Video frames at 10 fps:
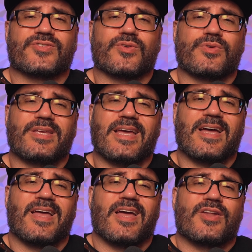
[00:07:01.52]
so
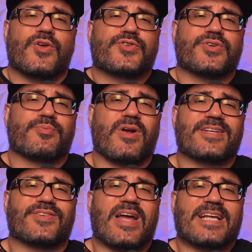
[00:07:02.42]
yeah, no
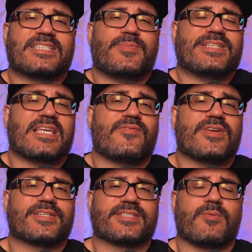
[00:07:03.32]
surprise there has to be
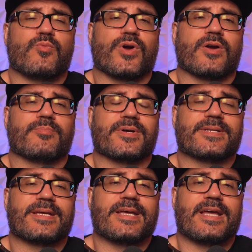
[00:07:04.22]
savings somewhere,
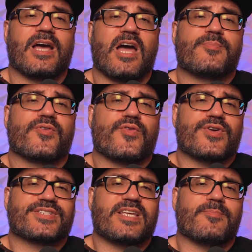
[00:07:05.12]
but I'd prefer
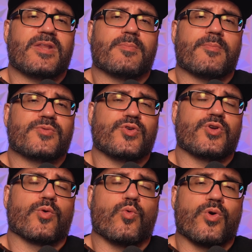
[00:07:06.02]
to see a minimum
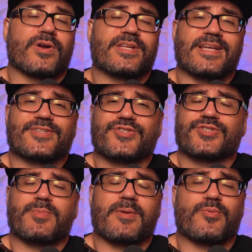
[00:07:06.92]
2-year warranty. It's
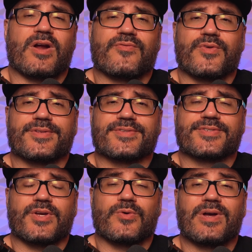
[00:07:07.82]
just my preference,
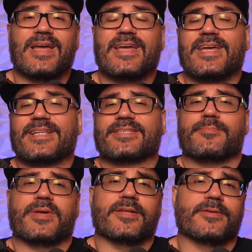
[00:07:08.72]
so it's a
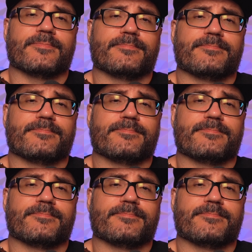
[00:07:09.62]
mid.